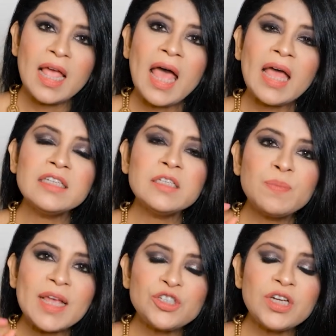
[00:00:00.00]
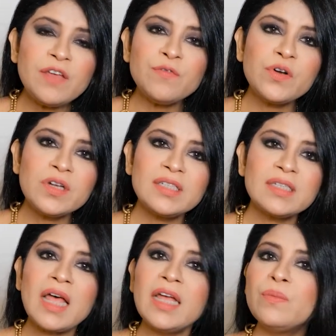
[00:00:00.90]
And especially for a
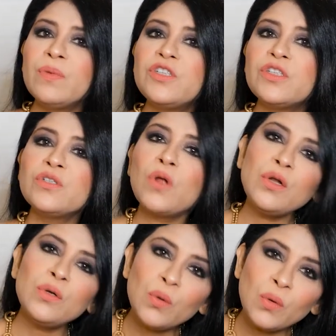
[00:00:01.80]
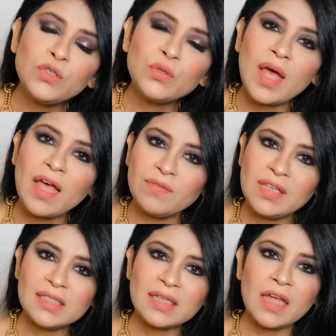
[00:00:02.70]
sign which is not known to have
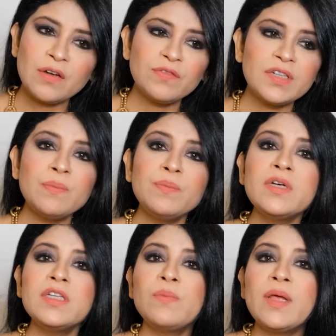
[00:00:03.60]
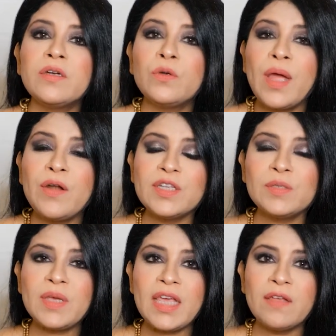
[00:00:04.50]
these kind of tempers, when Aquarius
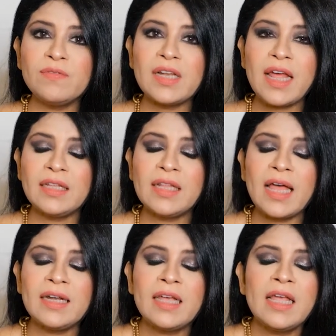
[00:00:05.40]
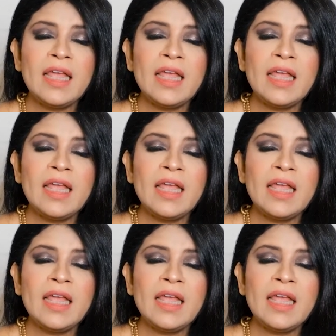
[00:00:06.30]
behaves like that,